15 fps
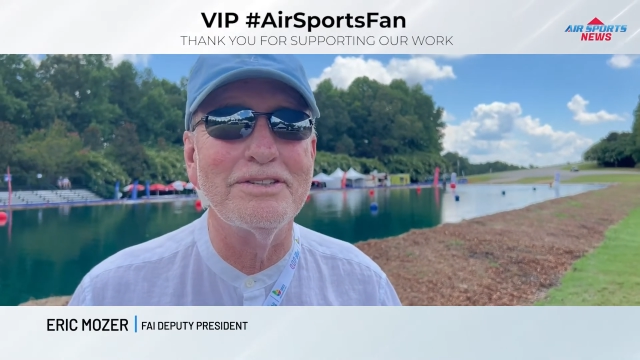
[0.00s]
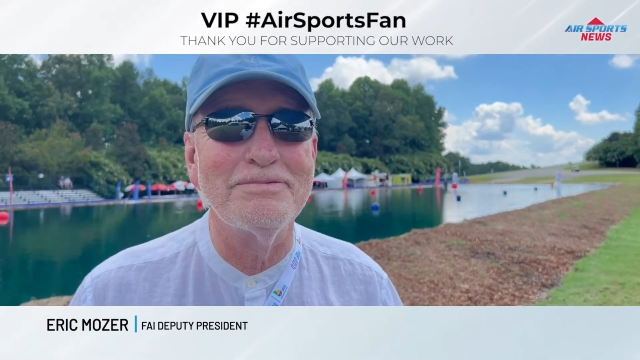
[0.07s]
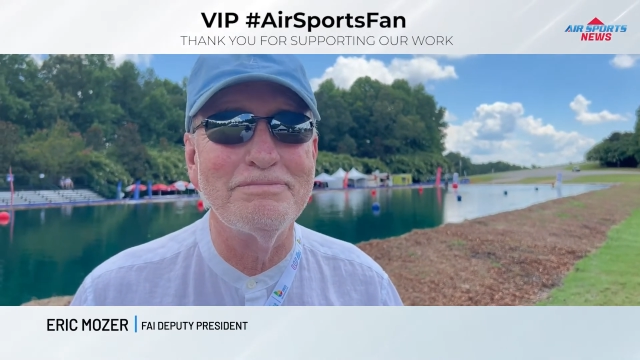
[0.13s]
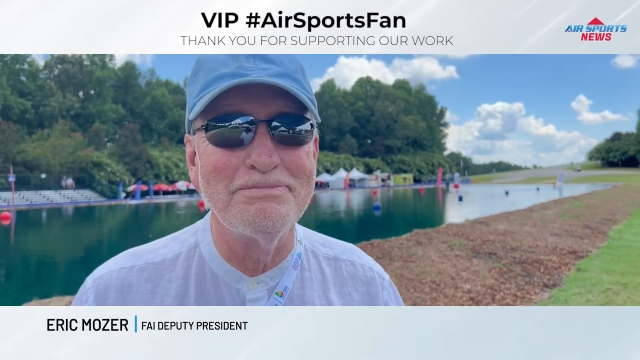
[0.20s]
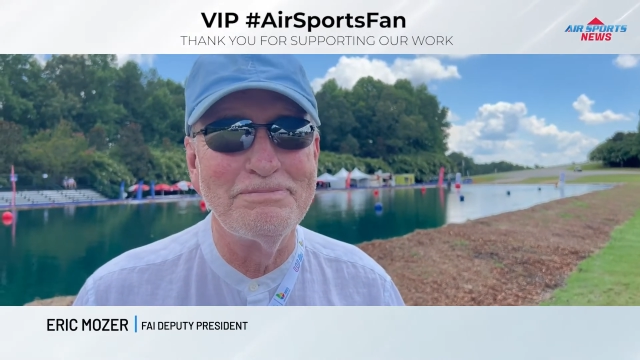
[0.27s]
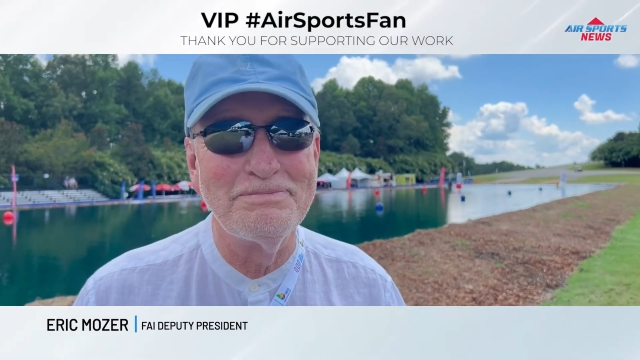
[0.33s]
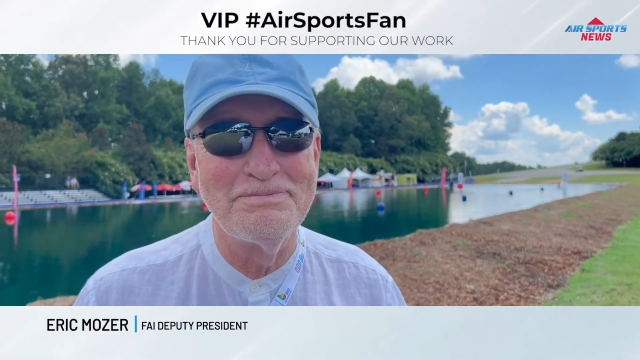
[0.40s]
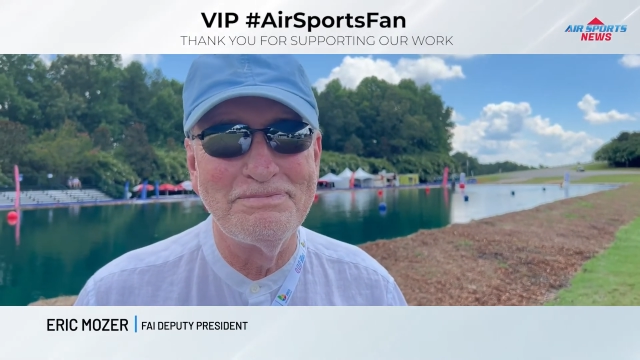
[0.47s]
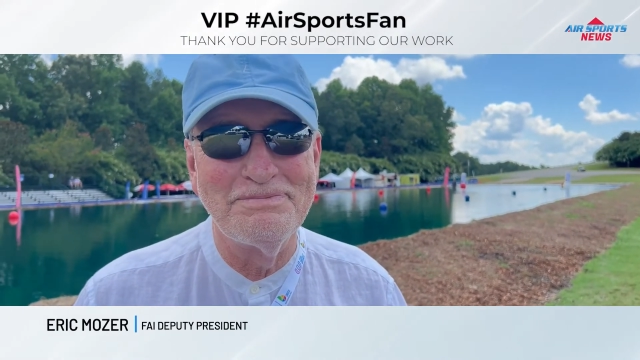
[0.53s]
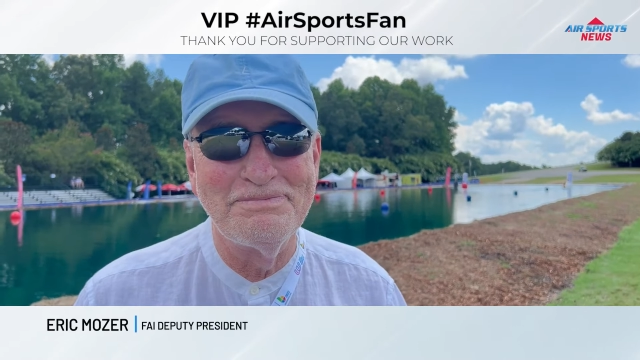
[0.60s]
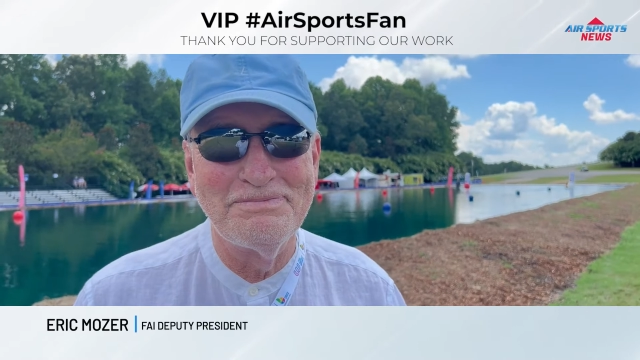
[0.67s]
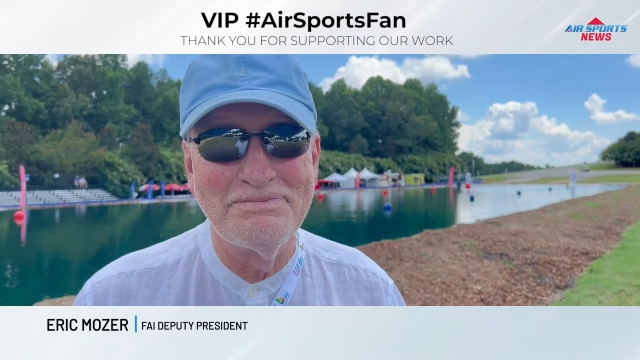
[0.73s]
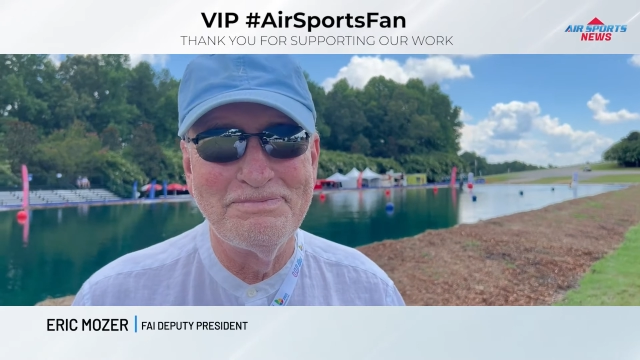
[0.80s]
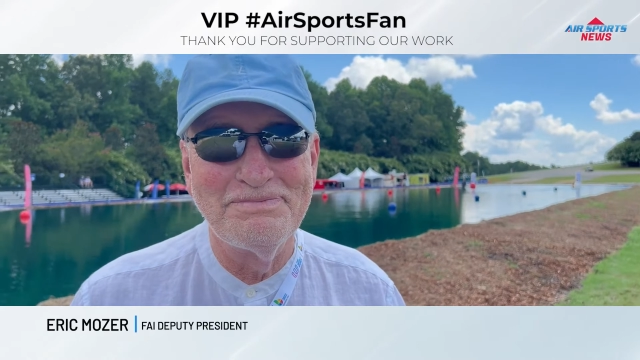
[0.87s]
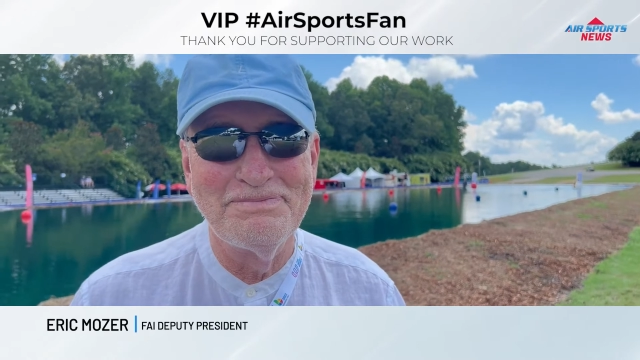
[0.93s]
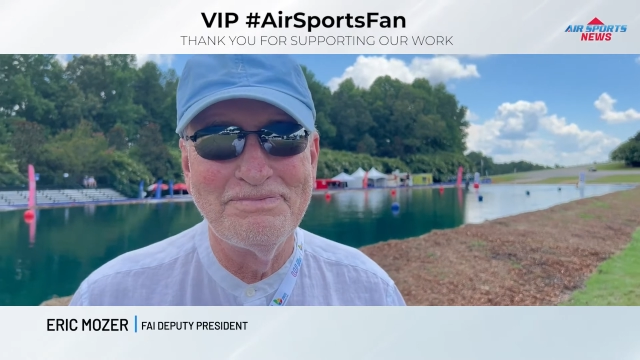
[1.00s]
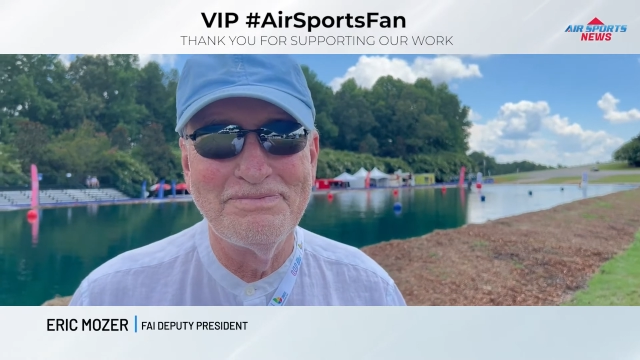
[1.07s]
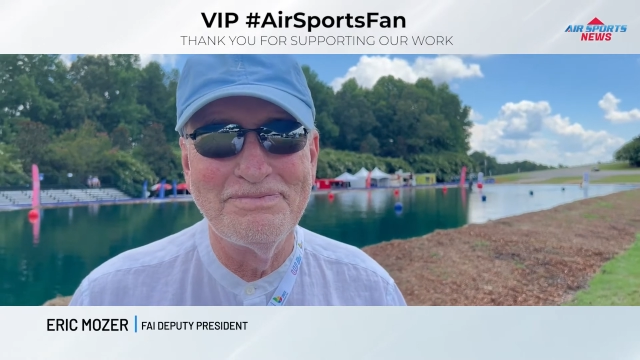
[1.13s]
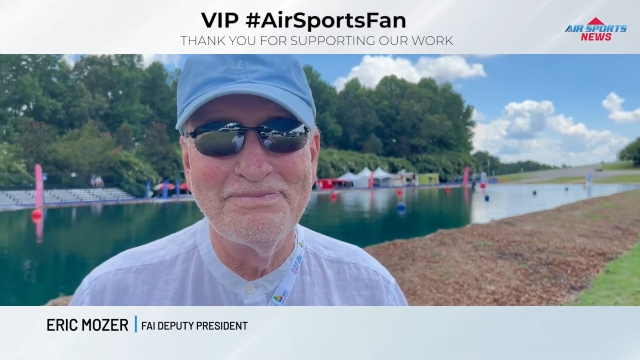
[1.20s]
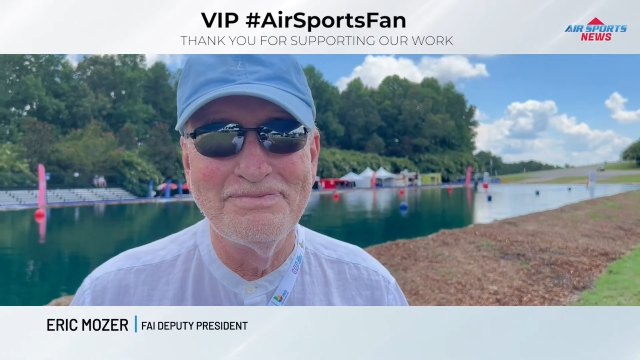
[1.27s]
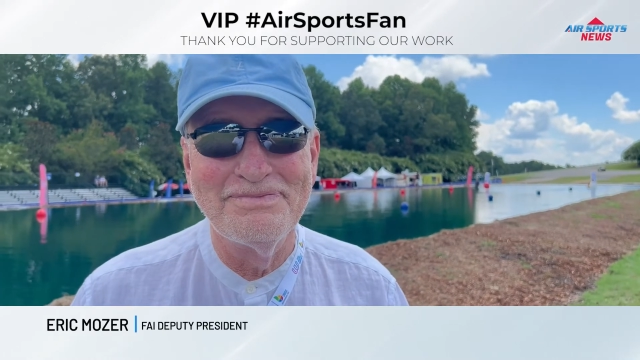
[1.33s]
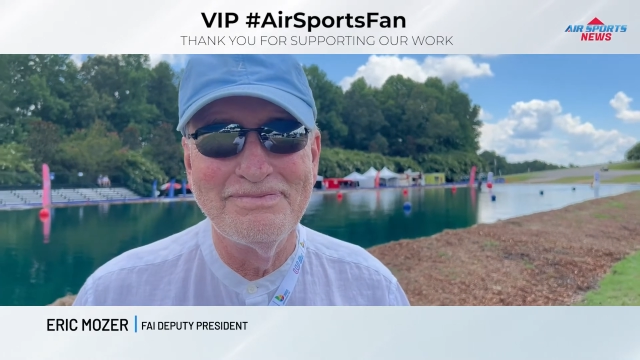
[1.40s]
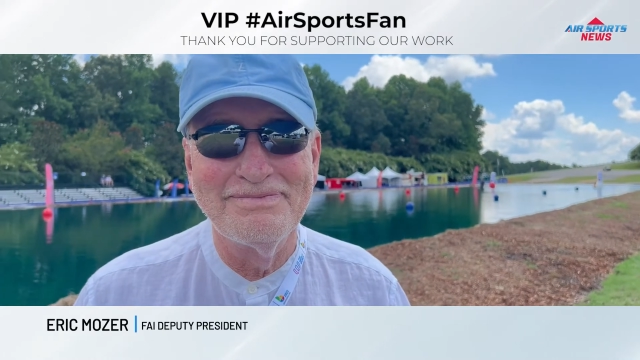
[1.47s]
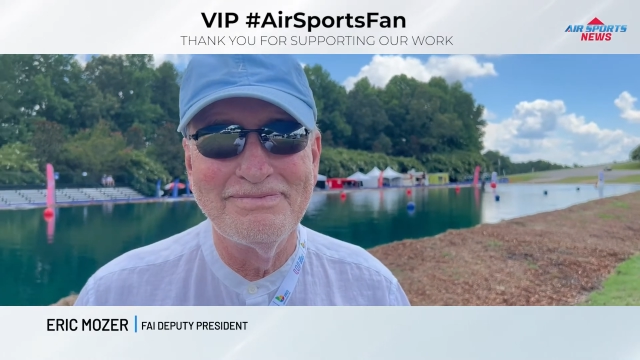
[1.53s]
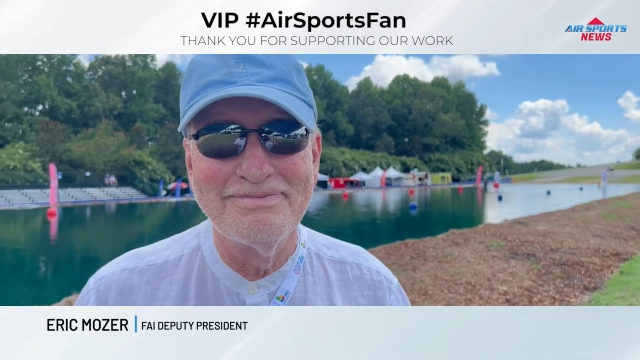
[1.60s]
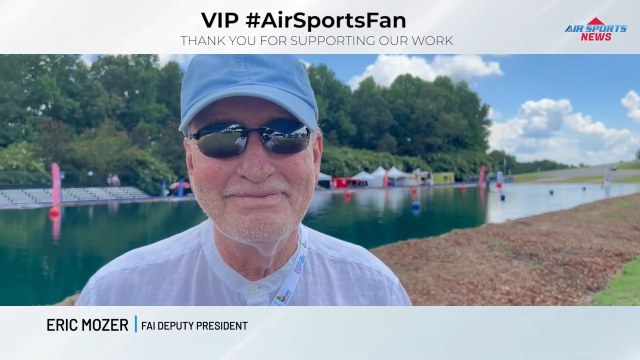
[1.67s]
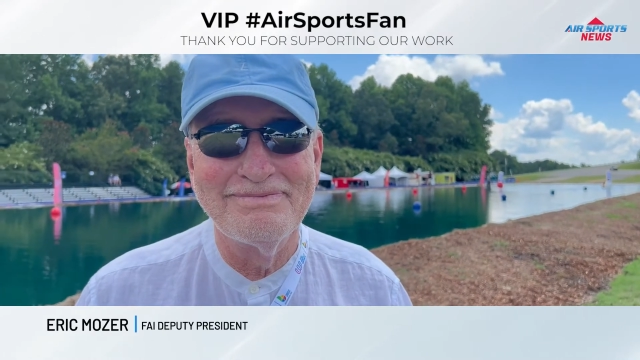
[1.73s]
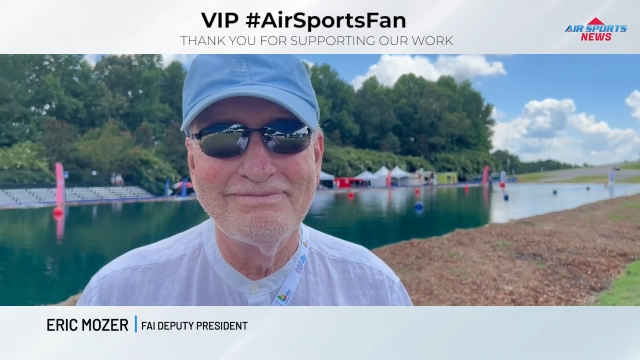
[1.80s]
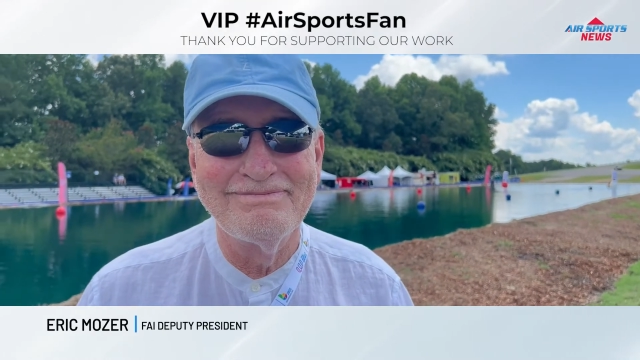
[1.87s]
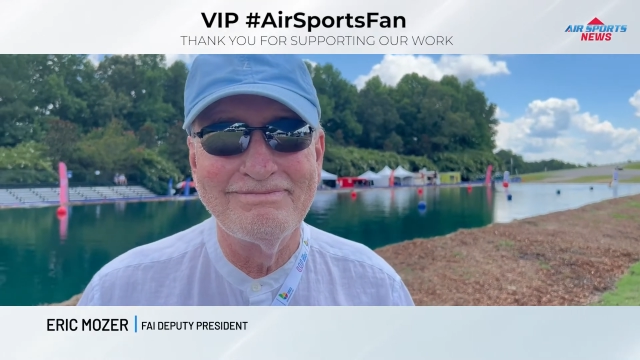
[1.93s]
Fantastic. And you come from
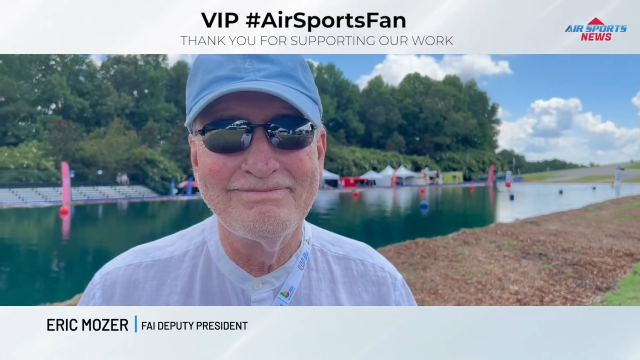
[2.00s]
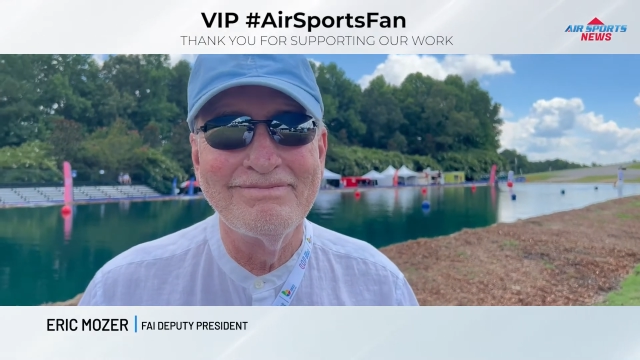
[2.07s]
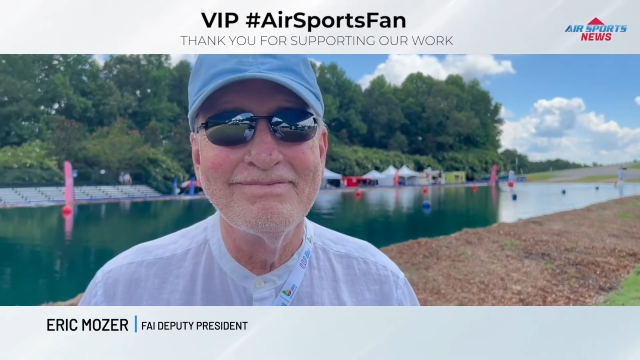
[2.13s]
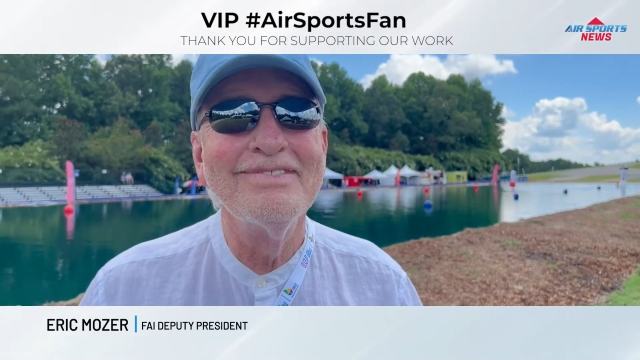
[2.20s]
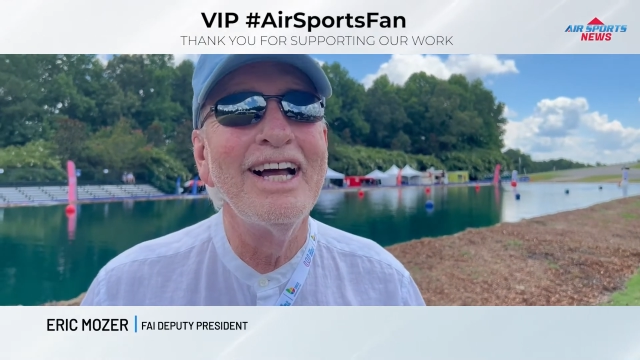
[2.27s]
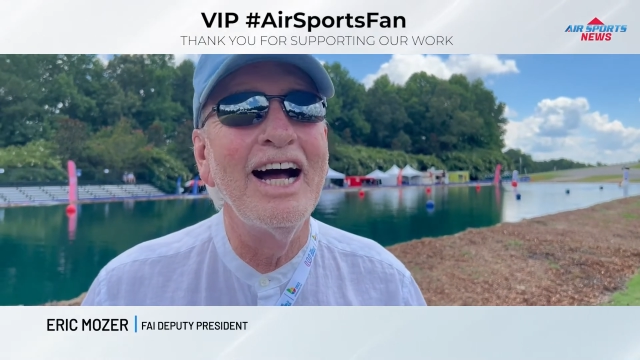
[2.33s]
sailplanes, don't you?